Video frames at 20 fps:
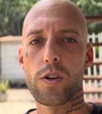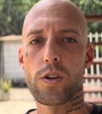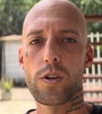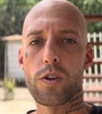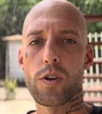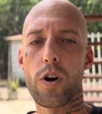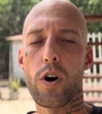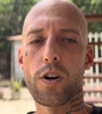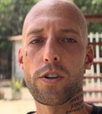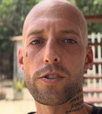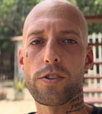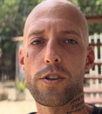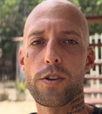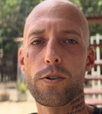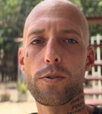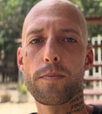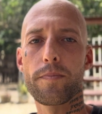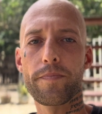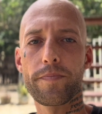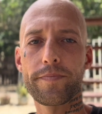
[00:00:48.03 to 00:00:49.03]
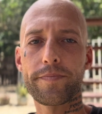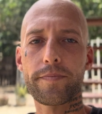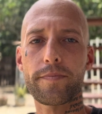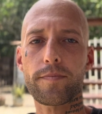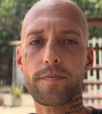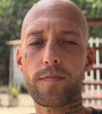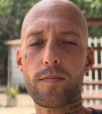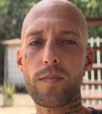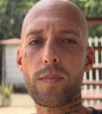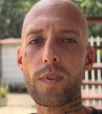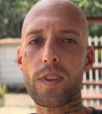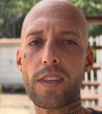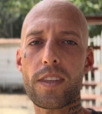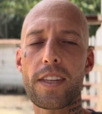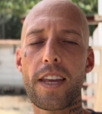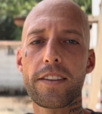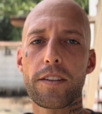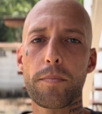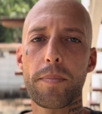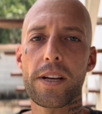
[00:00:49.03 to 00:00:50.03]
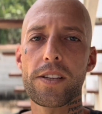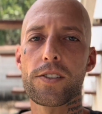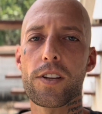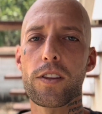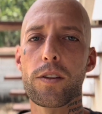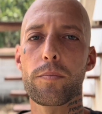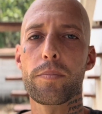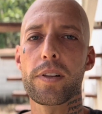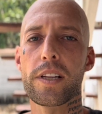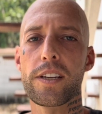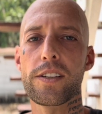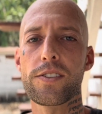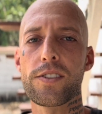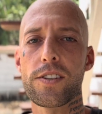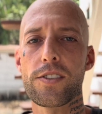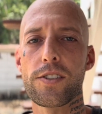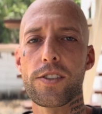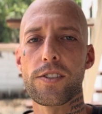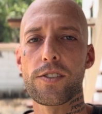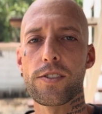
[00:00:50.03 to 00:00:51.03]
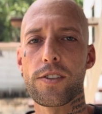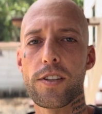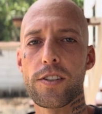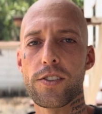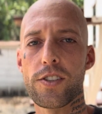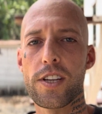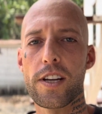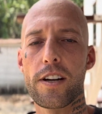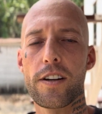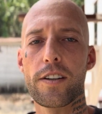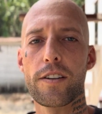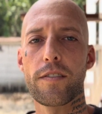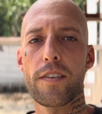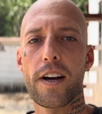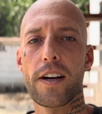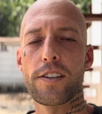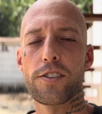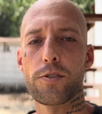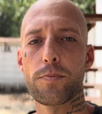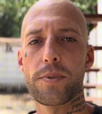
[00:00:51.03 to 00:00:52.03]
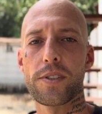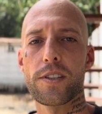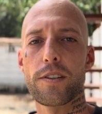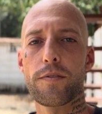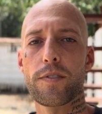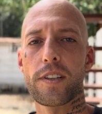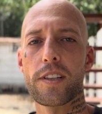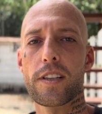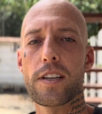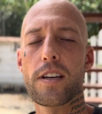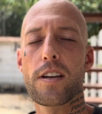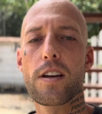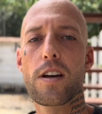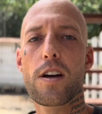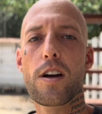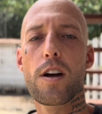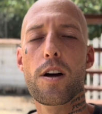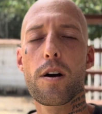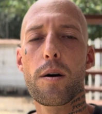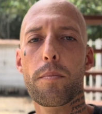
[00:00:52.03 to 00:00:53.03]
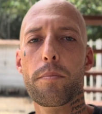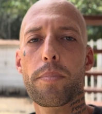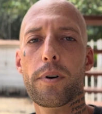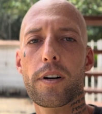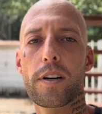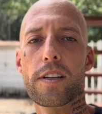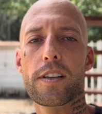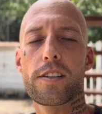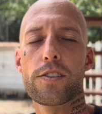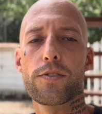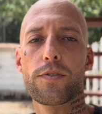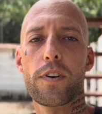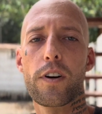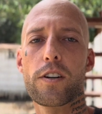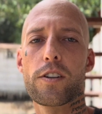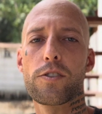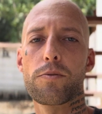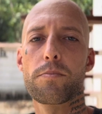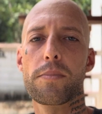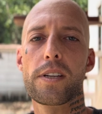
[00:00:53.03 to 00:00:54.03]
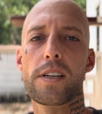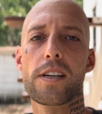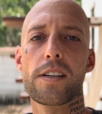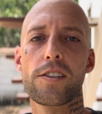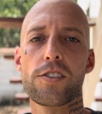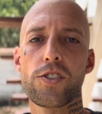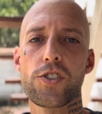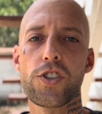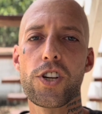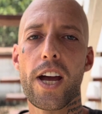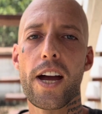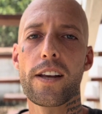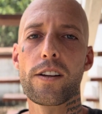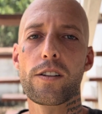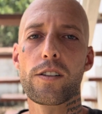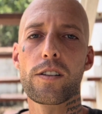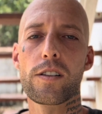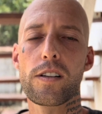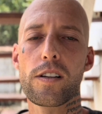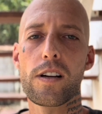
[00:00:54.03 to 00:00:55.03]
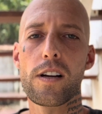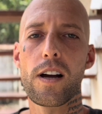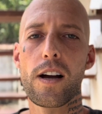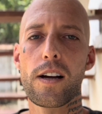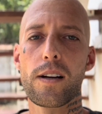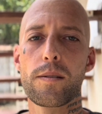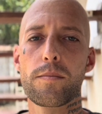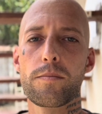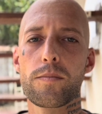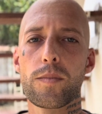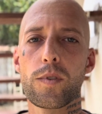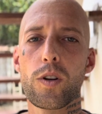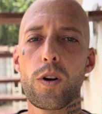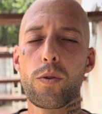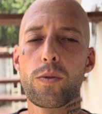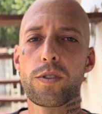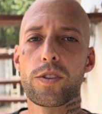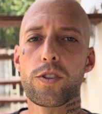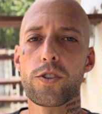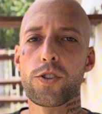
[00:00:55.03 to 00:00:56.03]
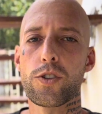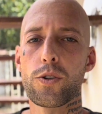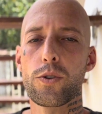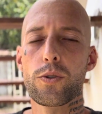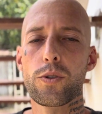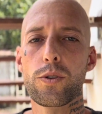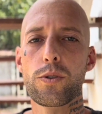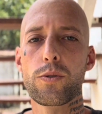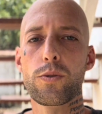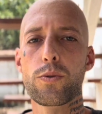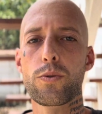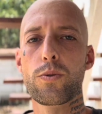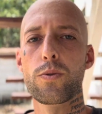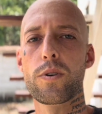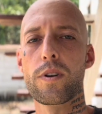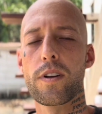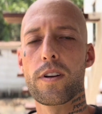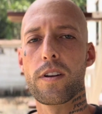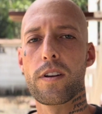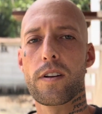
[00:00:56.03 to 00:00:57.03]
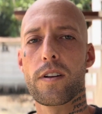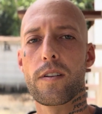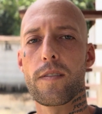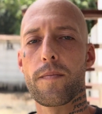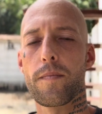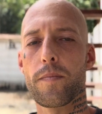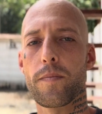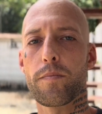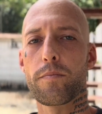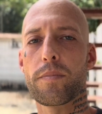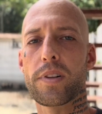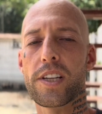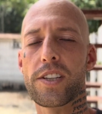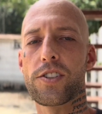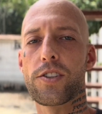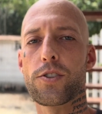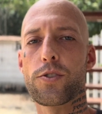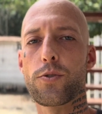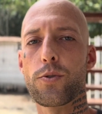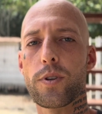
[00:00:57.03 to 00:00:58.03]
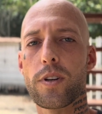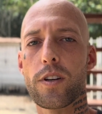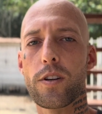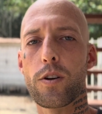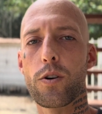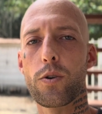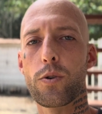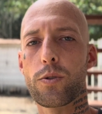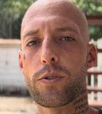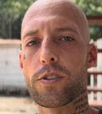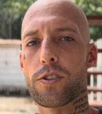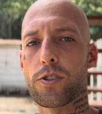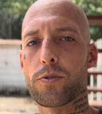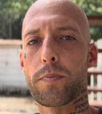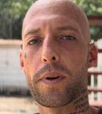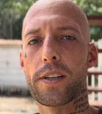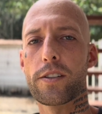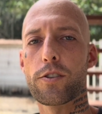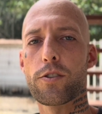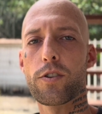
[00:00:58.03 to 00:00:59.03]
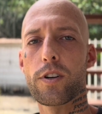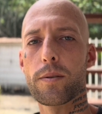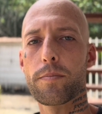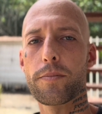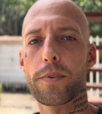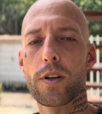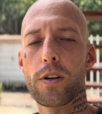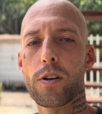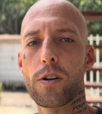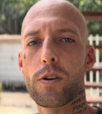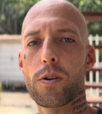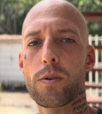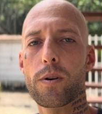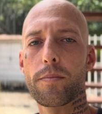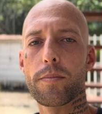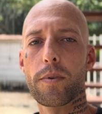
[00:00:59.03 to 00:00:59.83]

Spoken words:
cost you. That depends on the place. This is the Sierra Nevada specifically. But as far as me and this channel, I'm going to show you places you can go to spend crypto. I'm